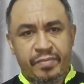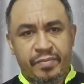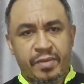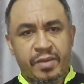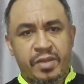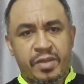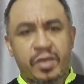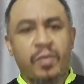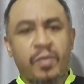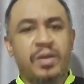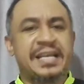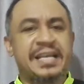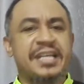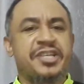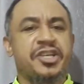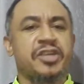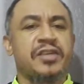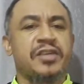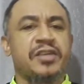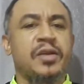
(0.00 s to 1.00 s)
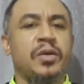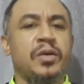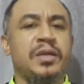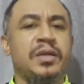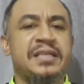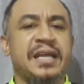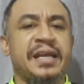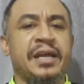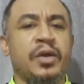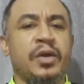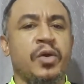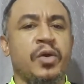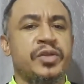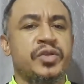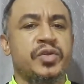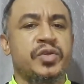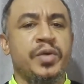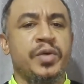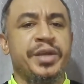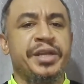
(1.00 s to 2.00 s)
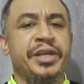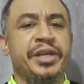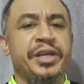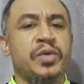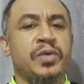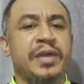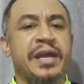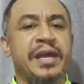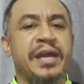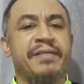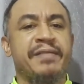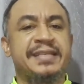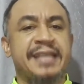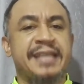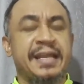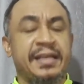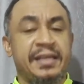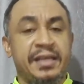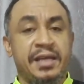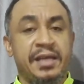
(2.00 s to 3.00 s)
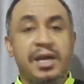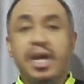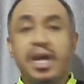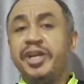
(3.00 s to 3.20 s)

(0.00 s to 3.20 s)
someone said children only started going to school in the UK recently.